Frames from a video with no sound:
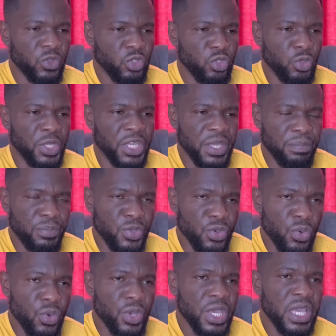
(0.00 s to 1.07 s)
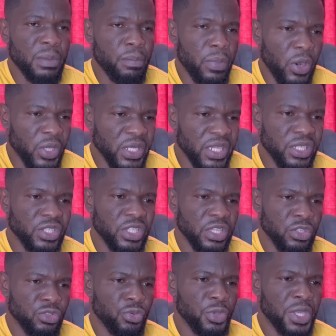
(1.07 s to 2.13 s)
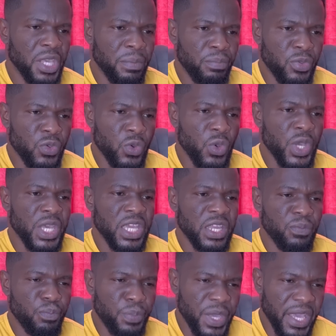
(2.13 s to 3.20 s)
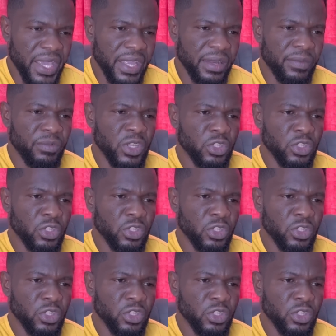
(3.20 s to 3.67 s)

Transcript: to keep you in bondage, to keep you in pain,